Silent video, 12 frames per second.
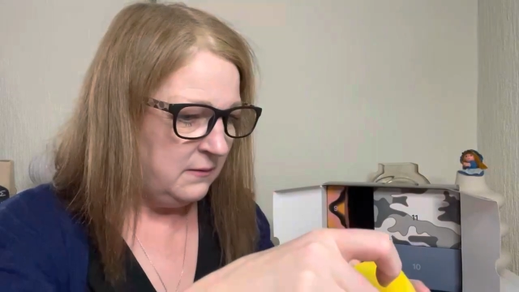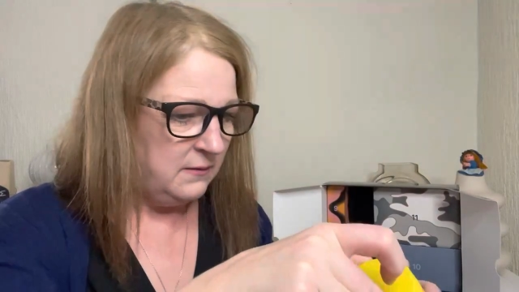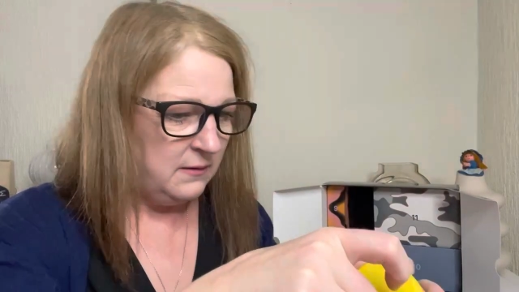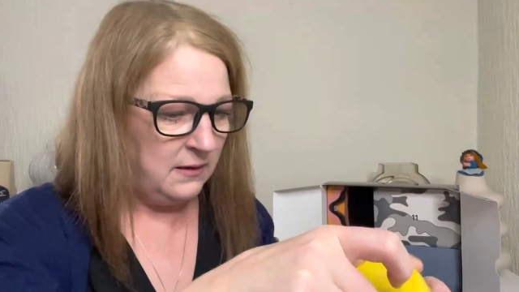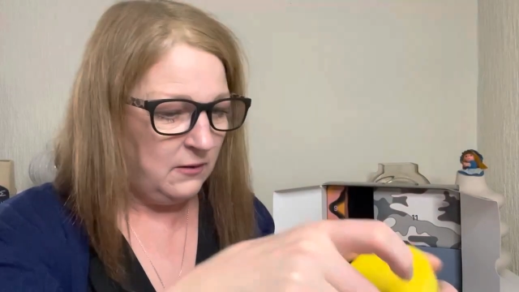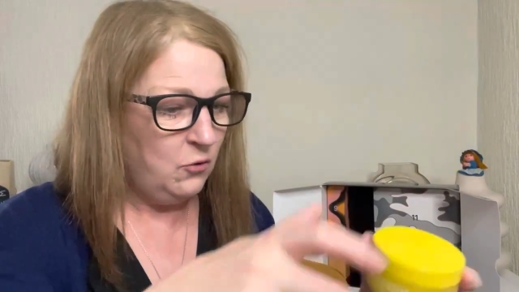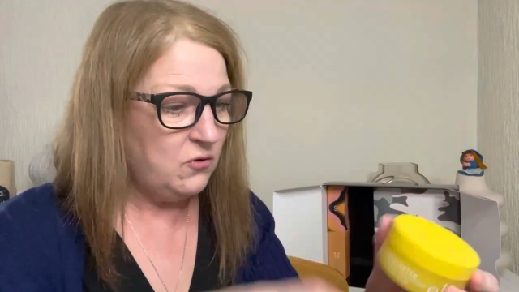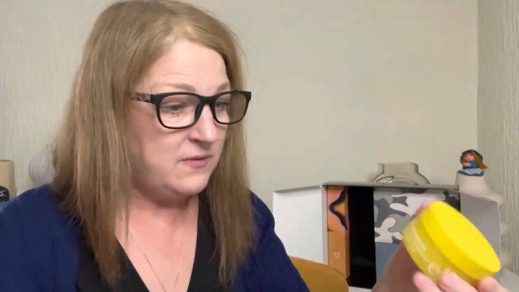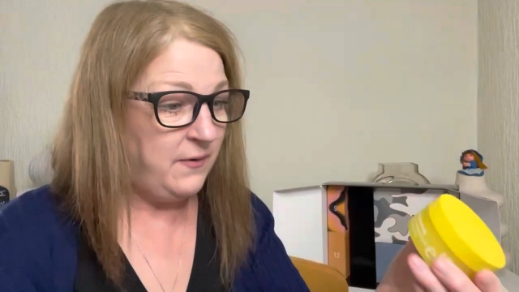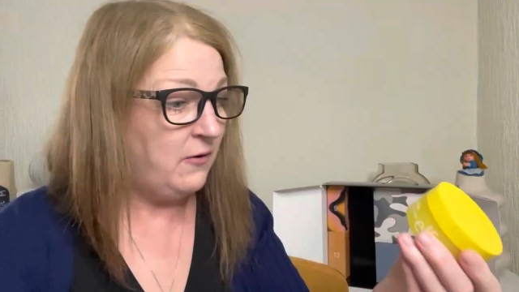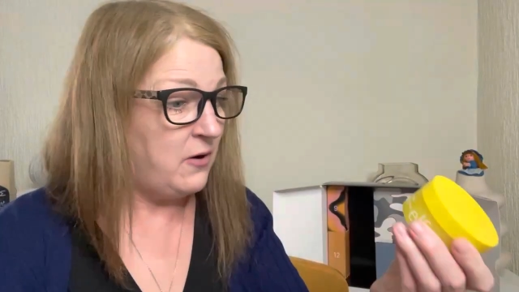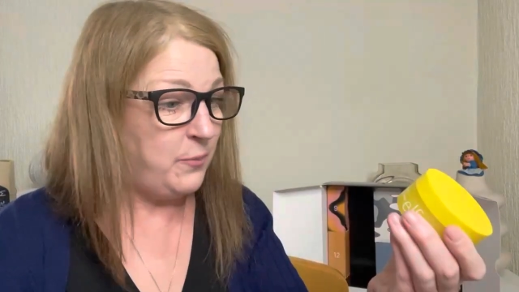It looks
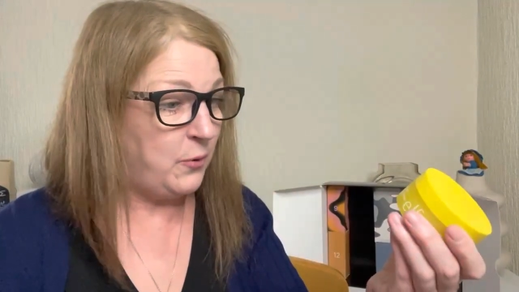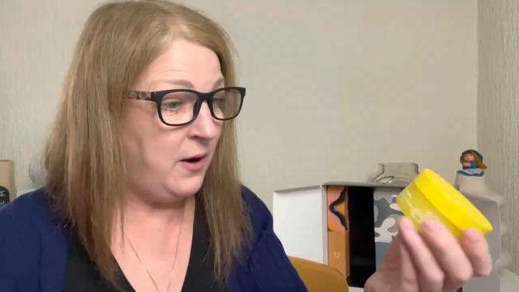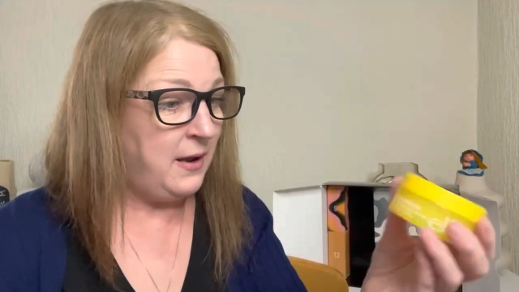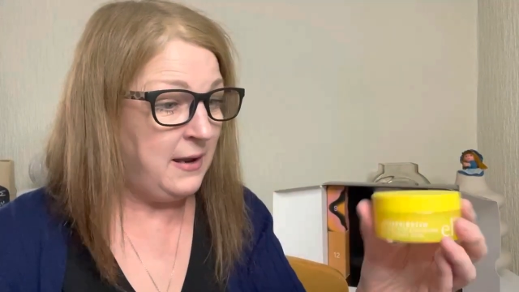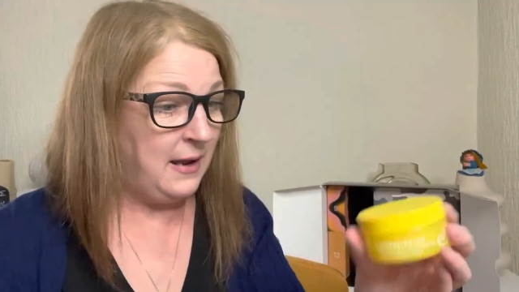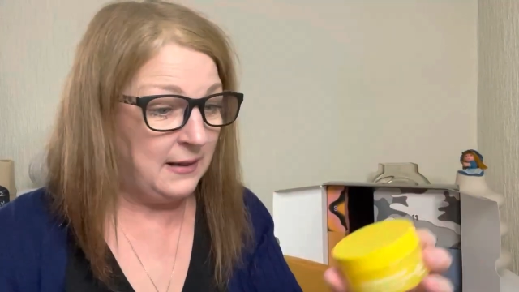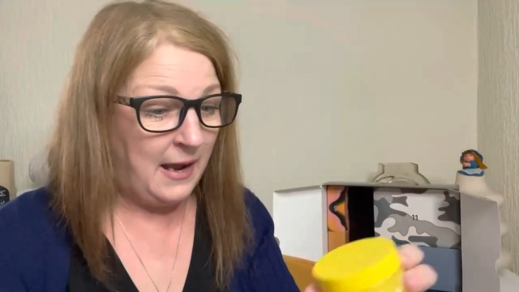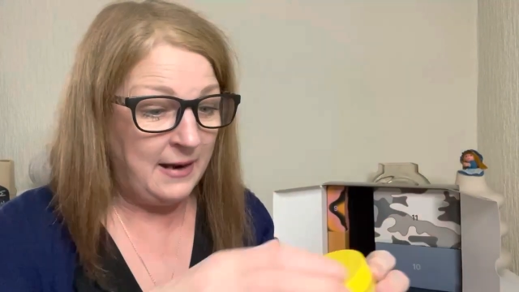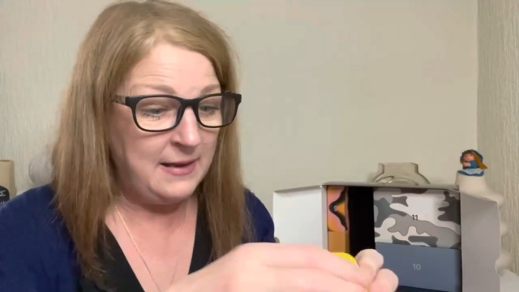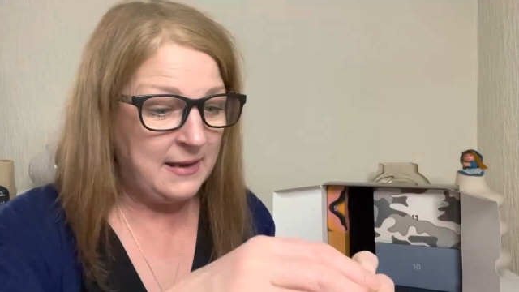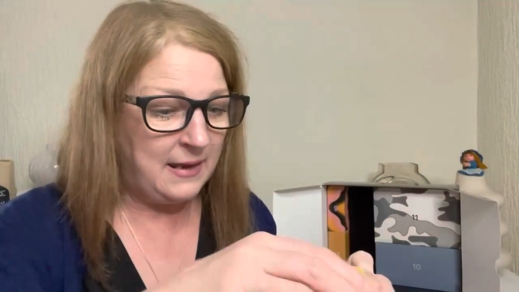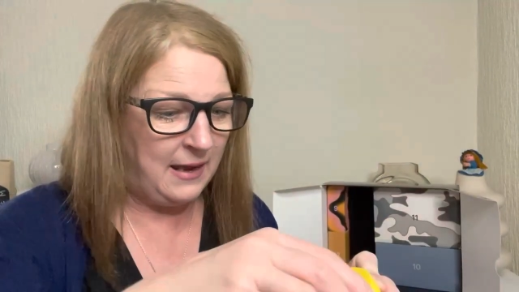very pretty. I
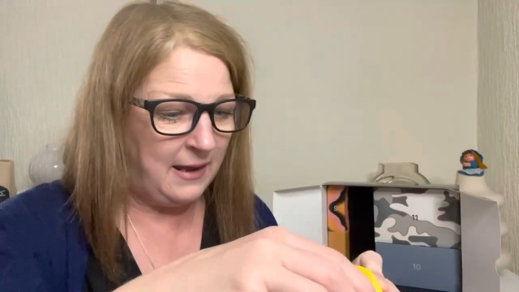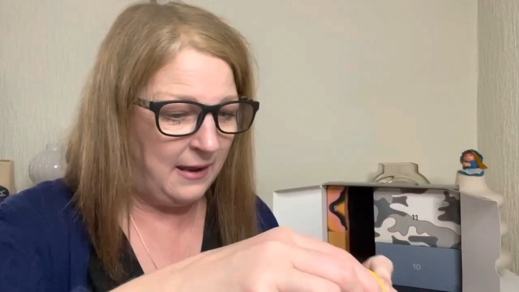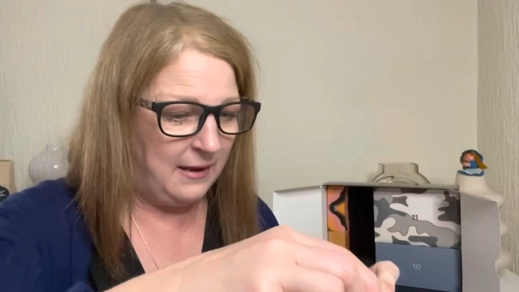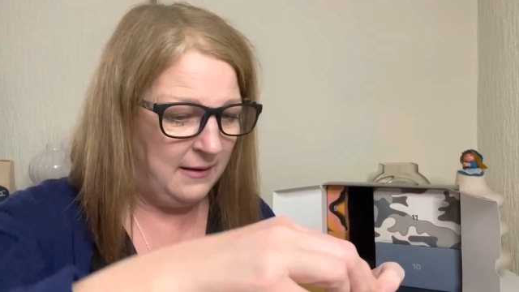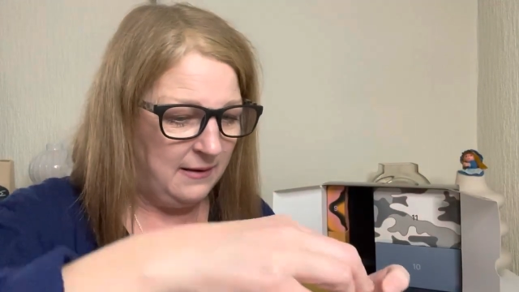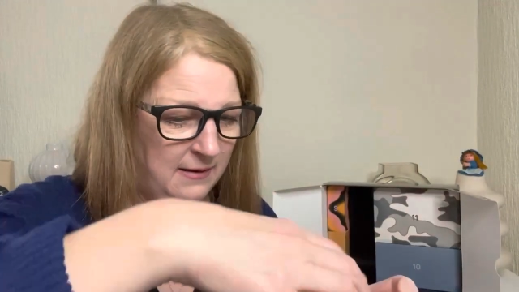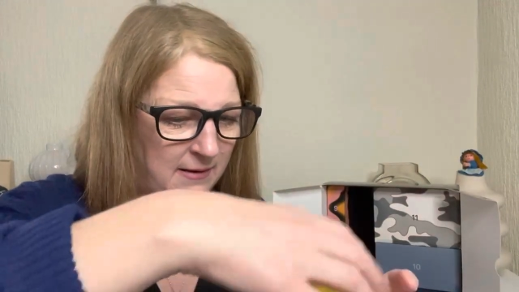like it.